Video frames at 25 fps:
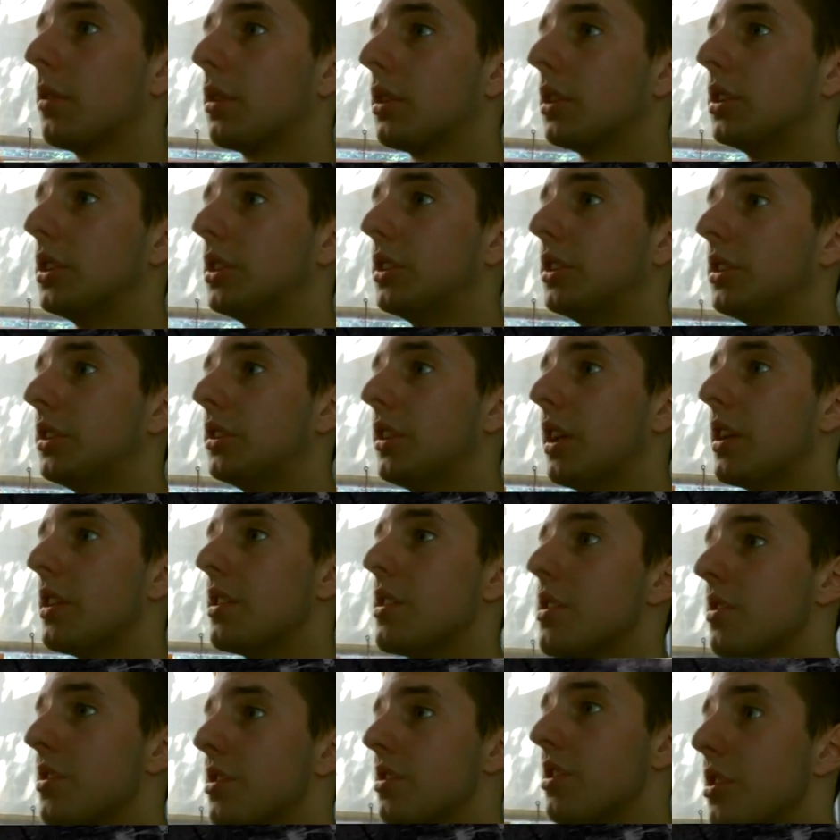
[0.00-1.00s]
Because they
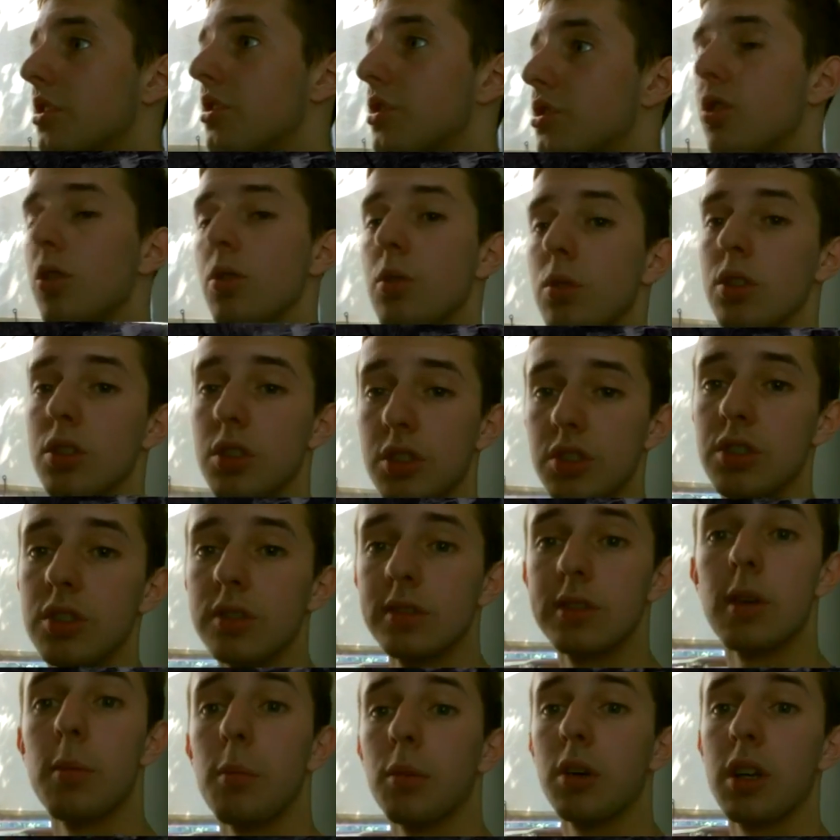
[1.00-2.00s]
just, as soon as
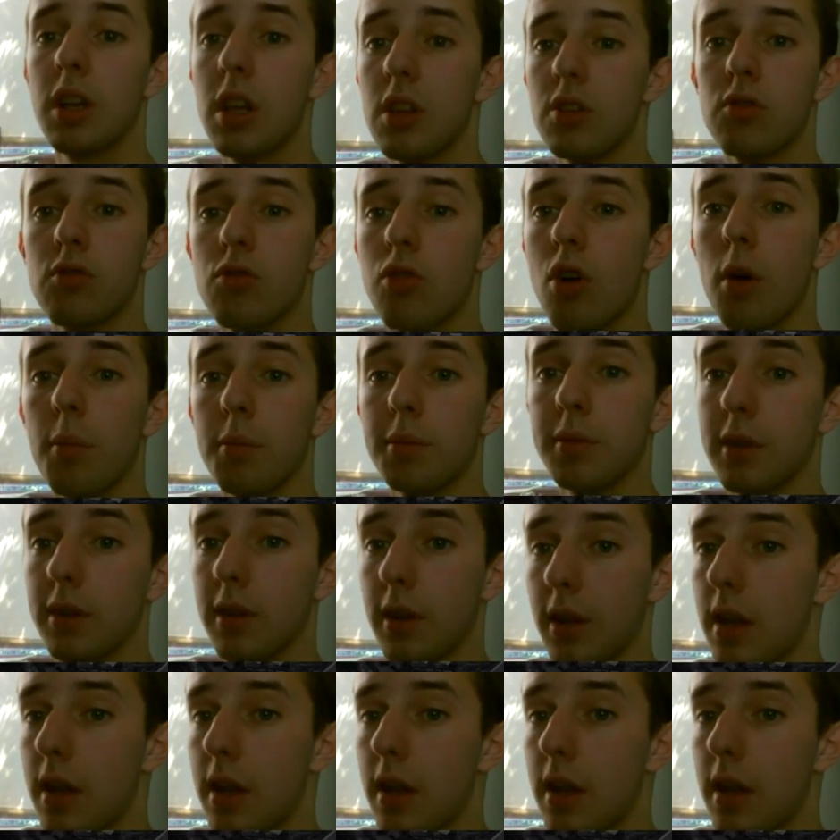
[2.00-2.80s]
someone gets dropped,